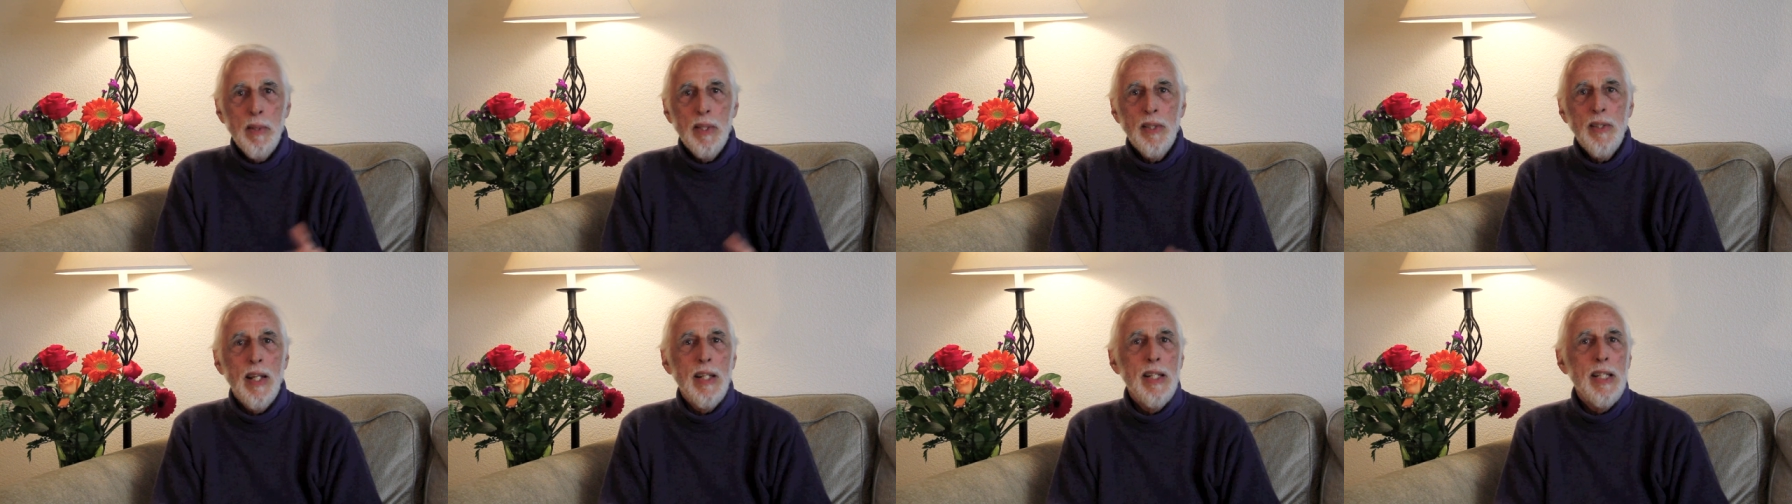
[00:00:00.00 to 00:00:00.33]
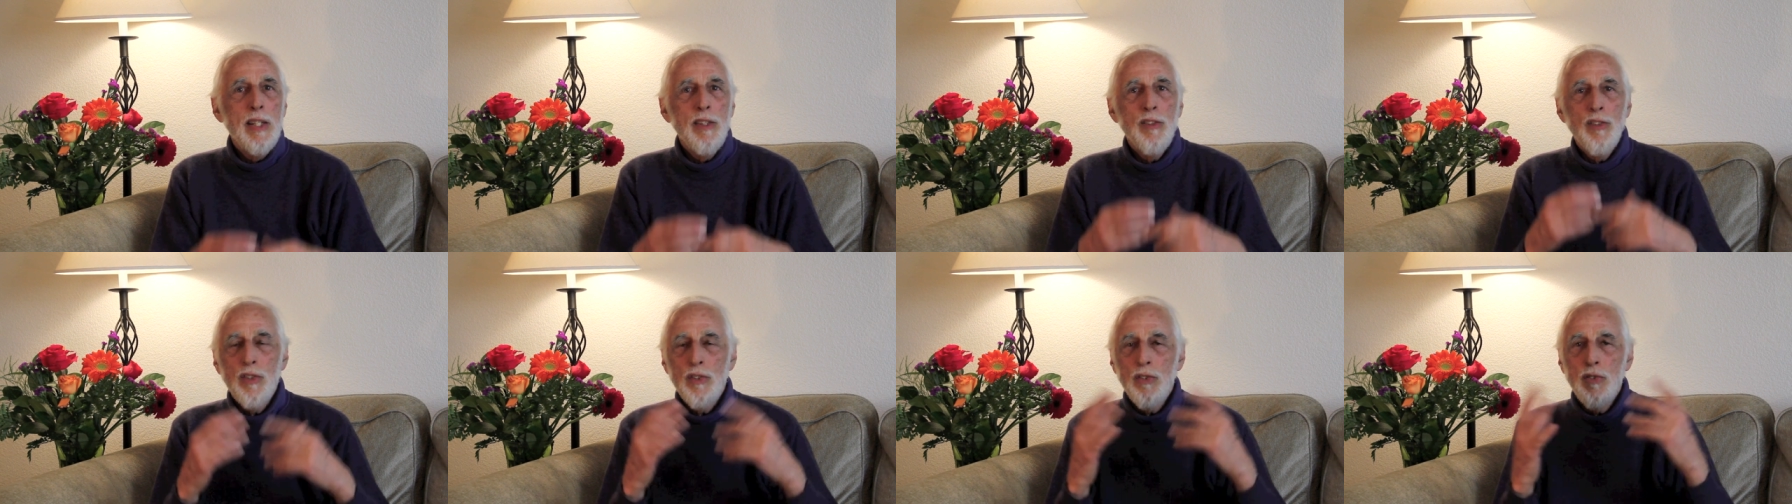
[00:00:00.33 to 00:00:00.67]
But then
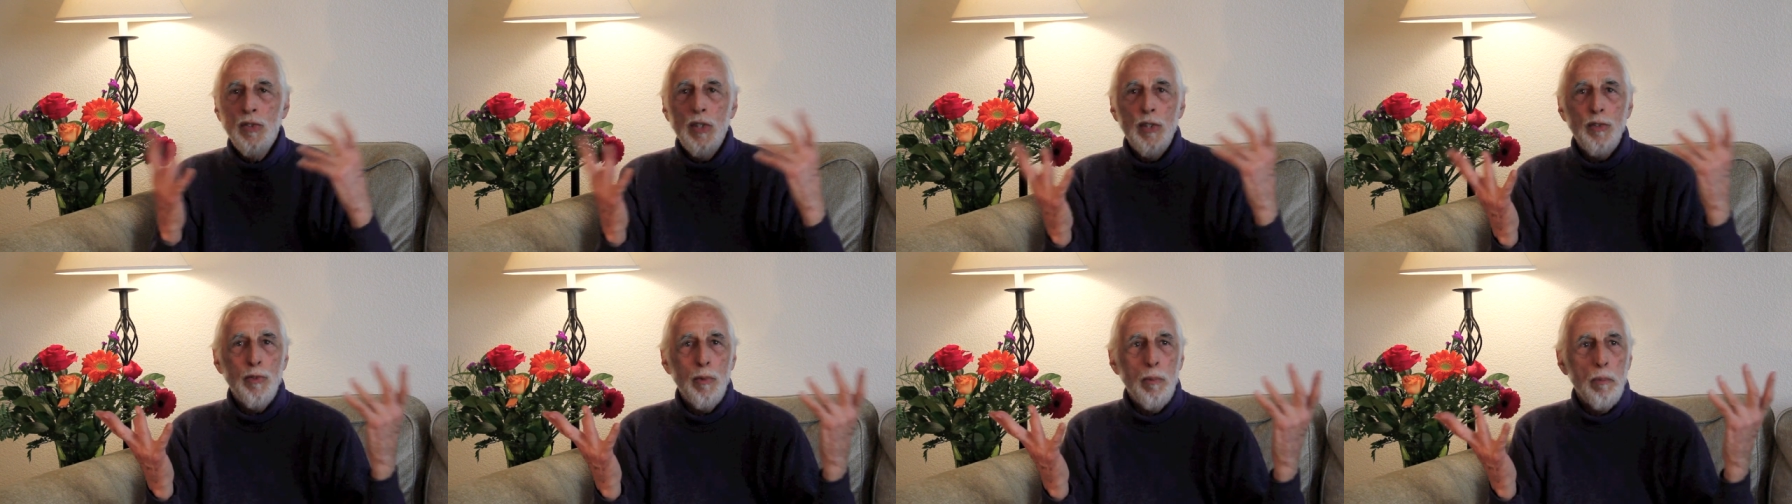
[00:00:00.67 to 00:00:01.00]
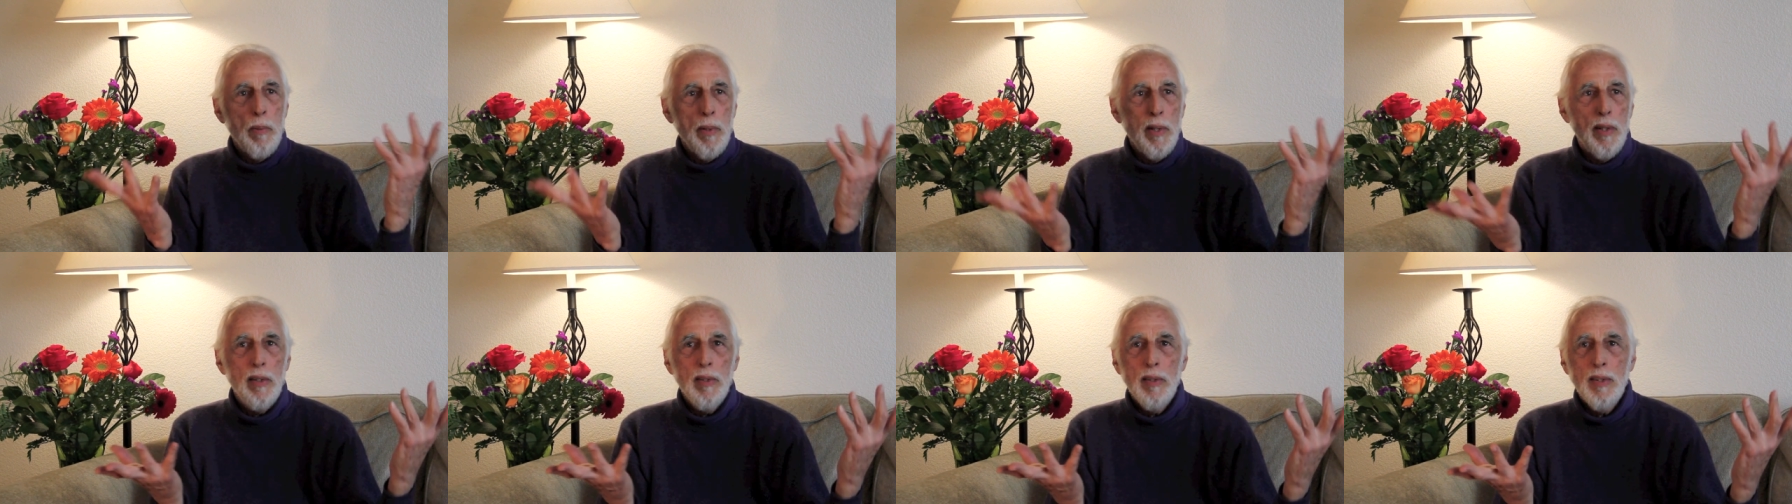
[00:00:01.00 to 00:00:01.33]
he just
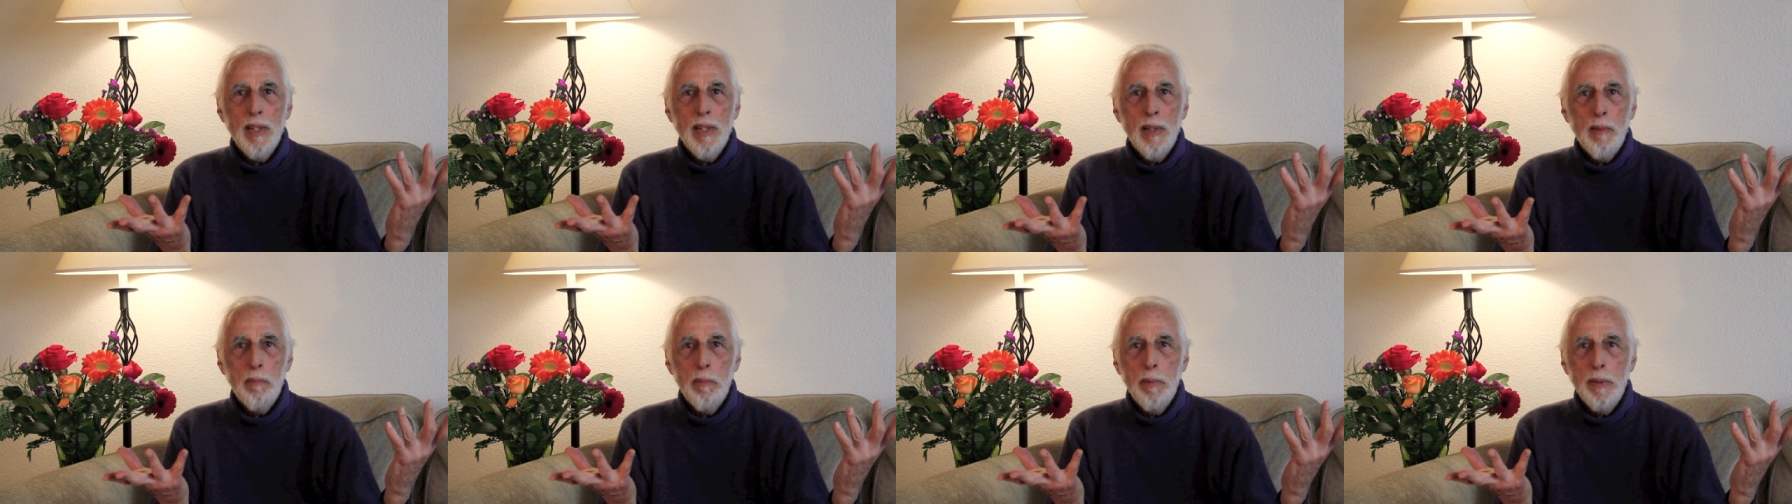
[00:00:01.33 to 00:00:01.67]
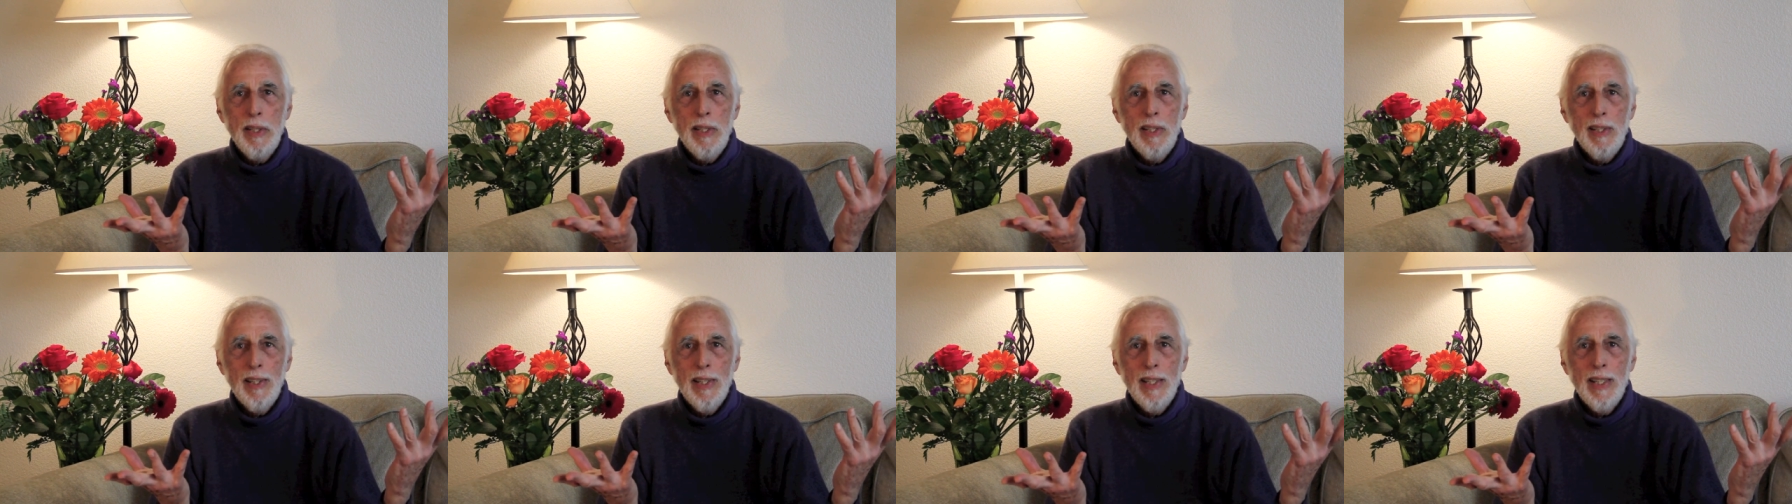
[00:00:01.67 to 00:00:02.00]
disappeared
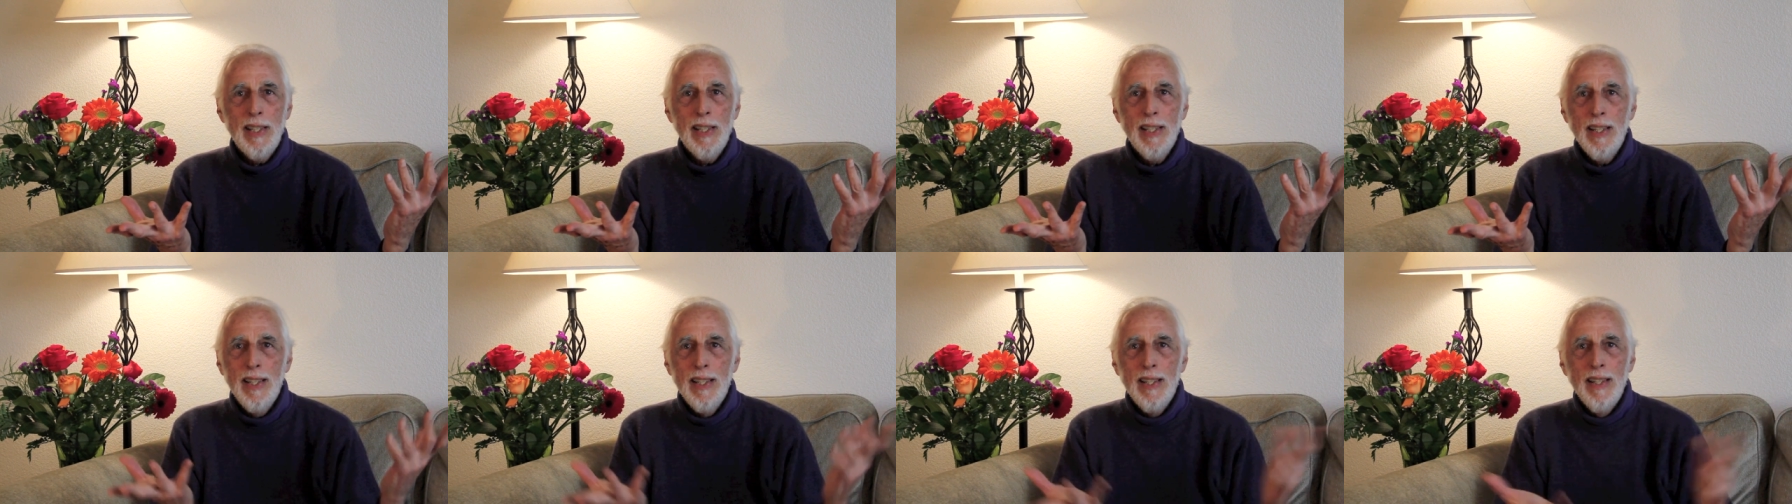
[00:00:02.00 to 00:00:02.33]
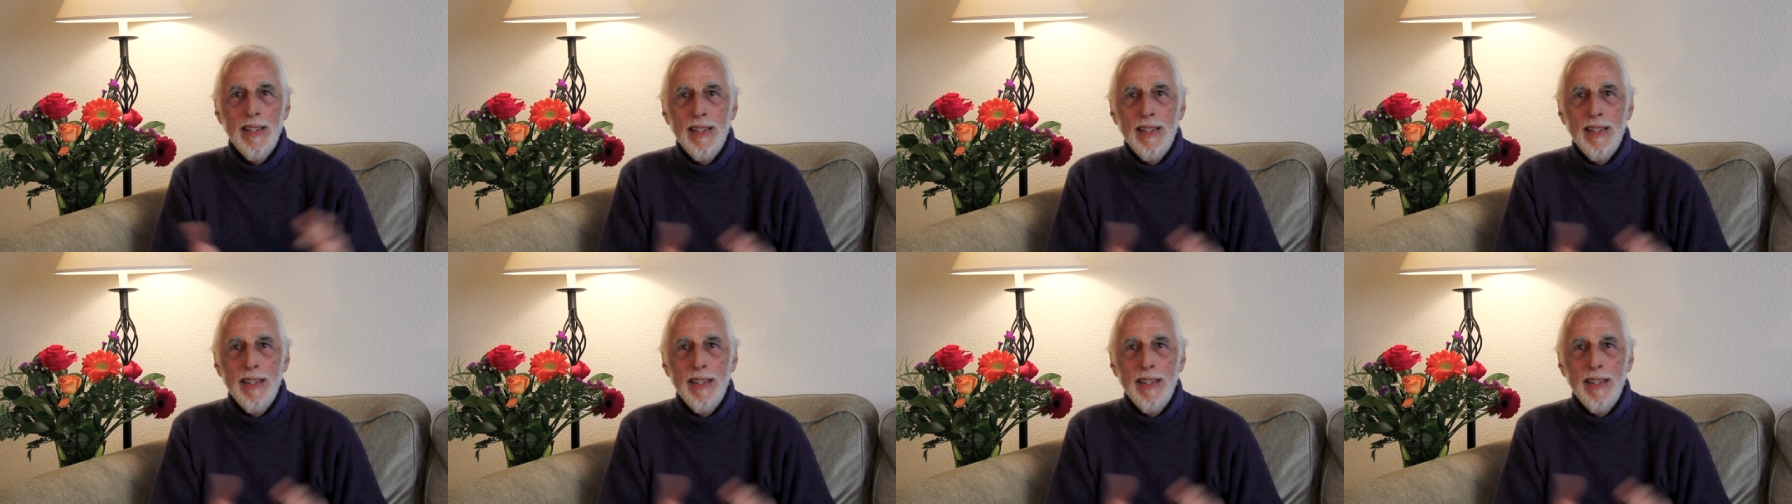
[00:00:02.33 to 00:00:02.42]
completely,